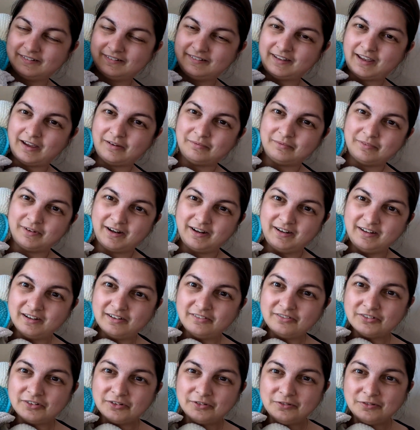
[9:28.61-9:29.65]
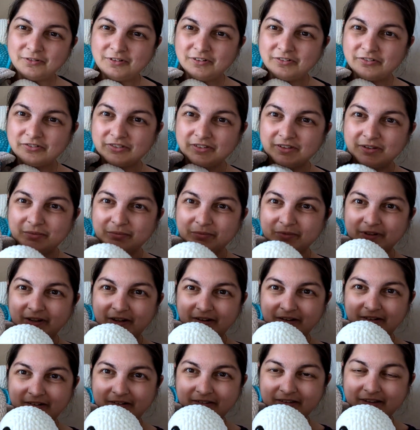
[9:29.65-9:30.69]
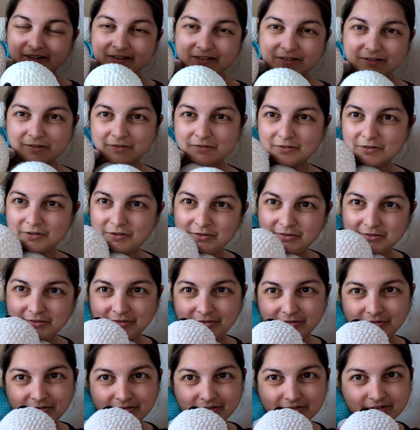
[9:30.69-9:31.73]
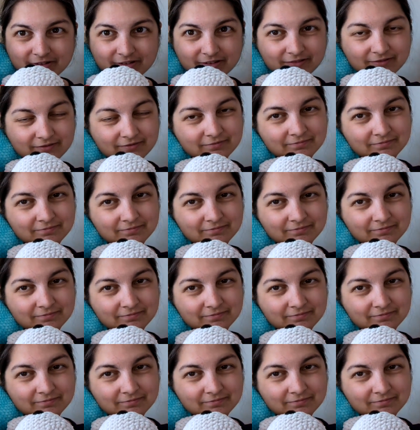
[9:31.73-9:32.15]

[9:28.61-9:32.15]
Yeah, I love all of them though. They're so cute.